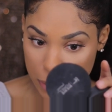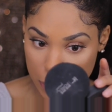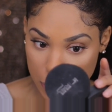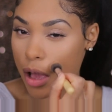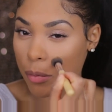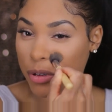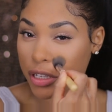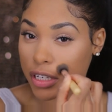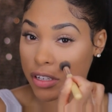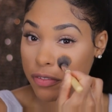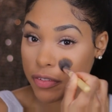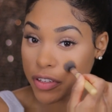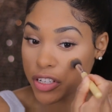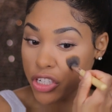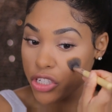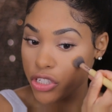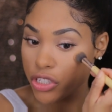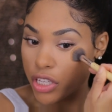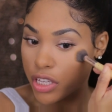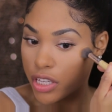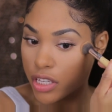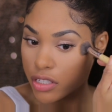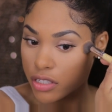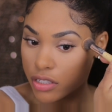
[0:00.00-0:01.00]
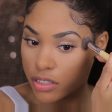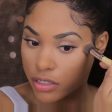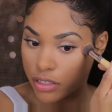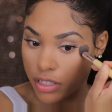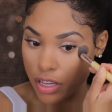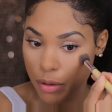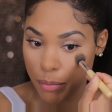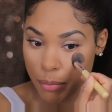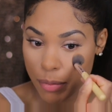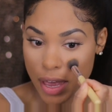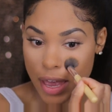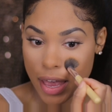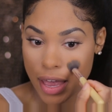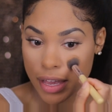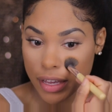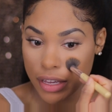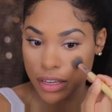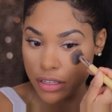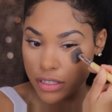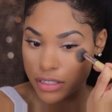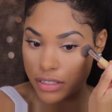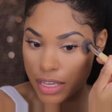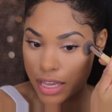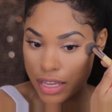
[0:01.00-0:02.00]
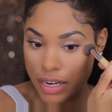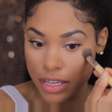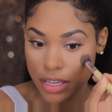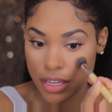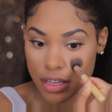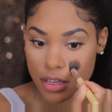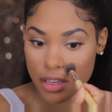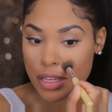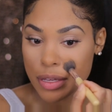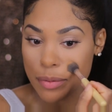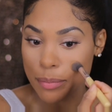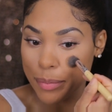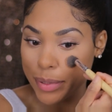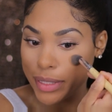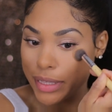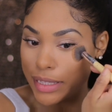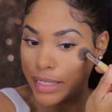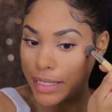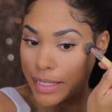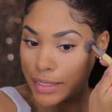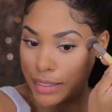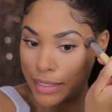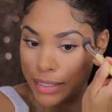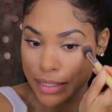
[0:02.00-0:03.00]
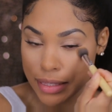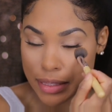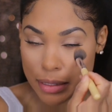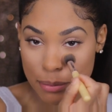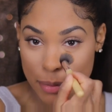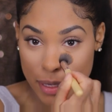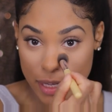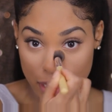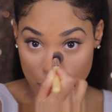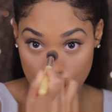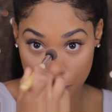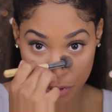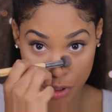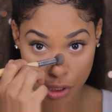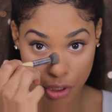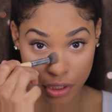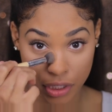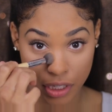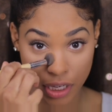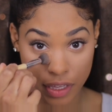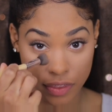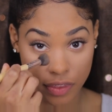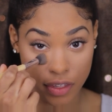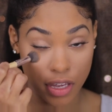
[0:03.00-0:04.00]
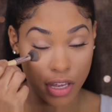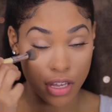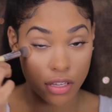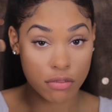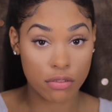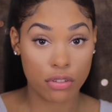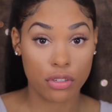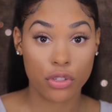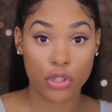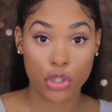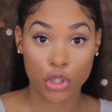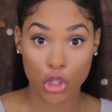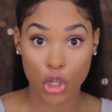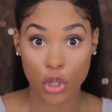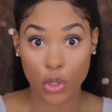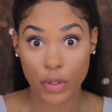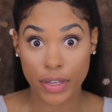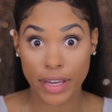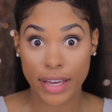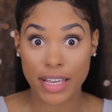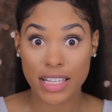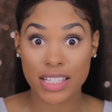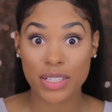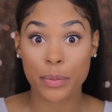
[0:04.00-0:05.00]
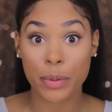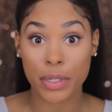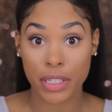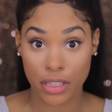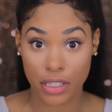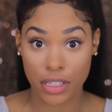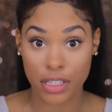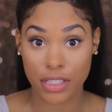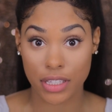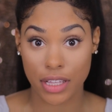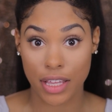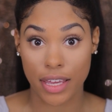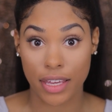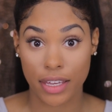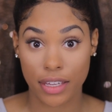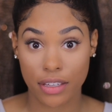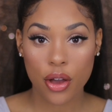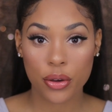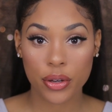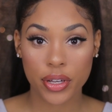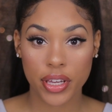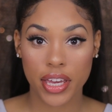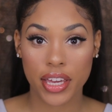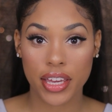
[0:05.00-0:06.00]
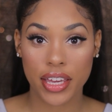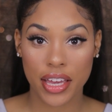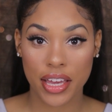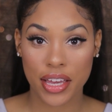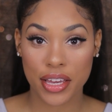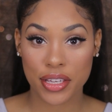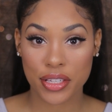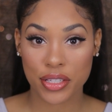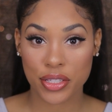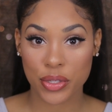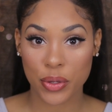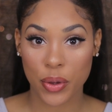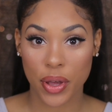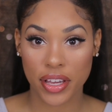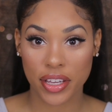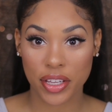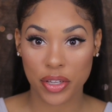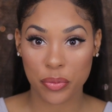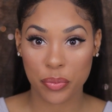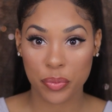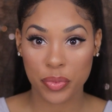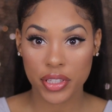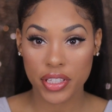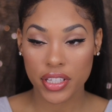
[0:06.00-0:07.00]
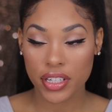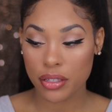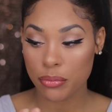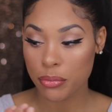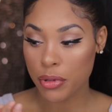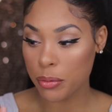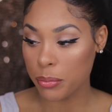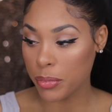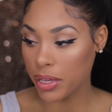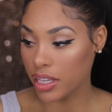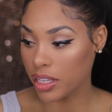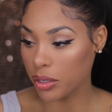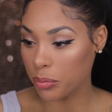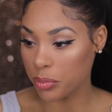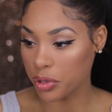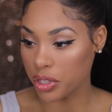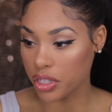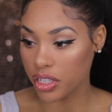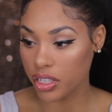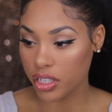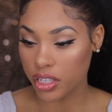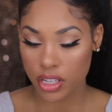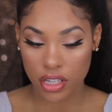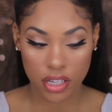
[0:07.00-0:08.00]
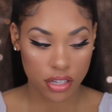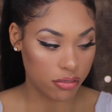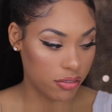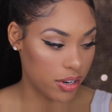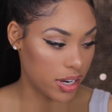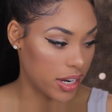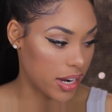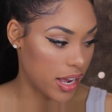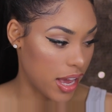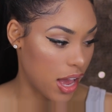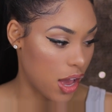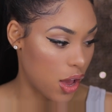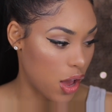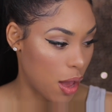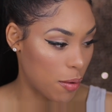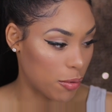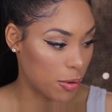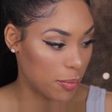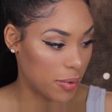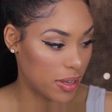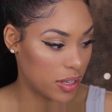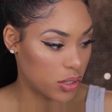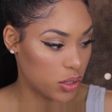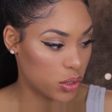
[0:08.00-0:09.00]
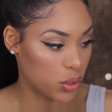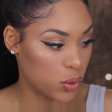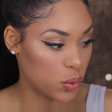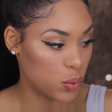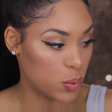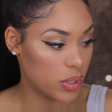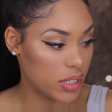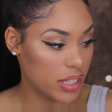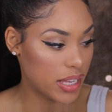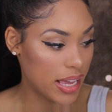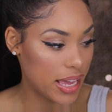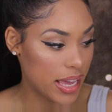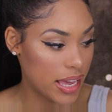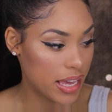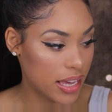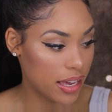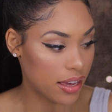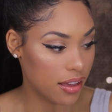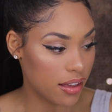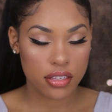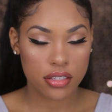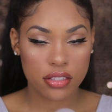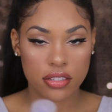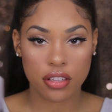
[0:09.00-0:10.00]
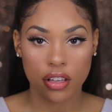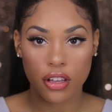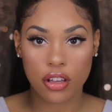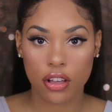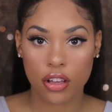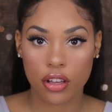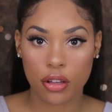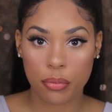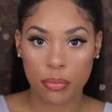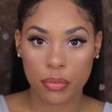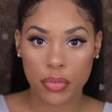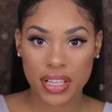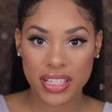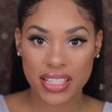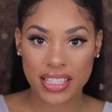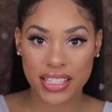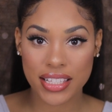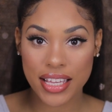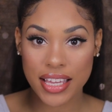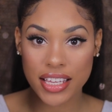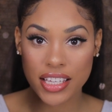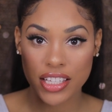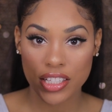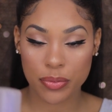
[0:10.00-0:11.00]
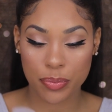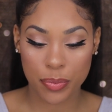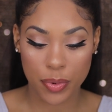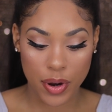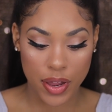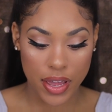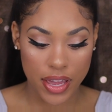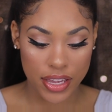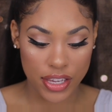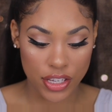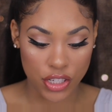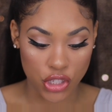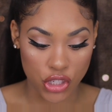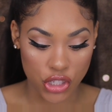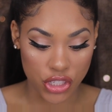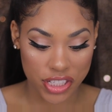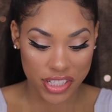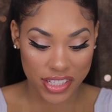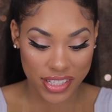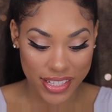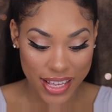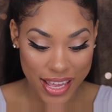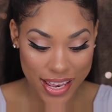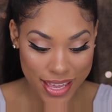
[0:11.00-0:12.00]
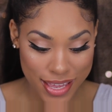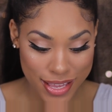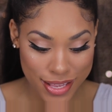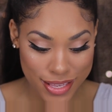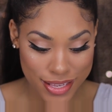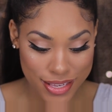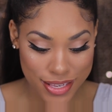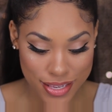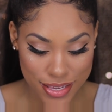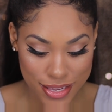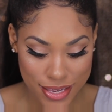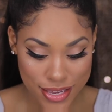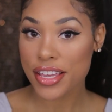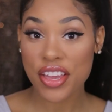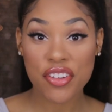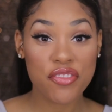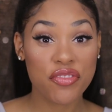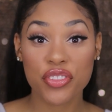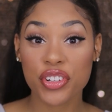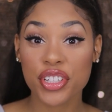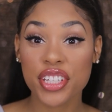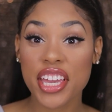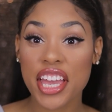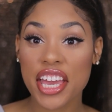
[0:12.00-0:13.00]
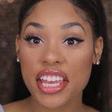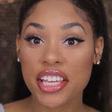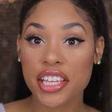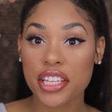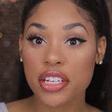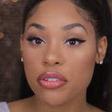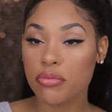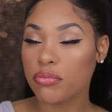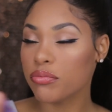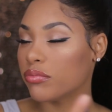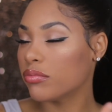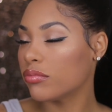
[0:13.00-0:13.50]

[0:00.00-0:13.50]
I'm gonna finish this, come back, set it, complete the makeup look, and then show you guys what it looks like. Okay guys, so I completed my makeup look. Right now, I'm about to take some setting spray and just set it and forget it.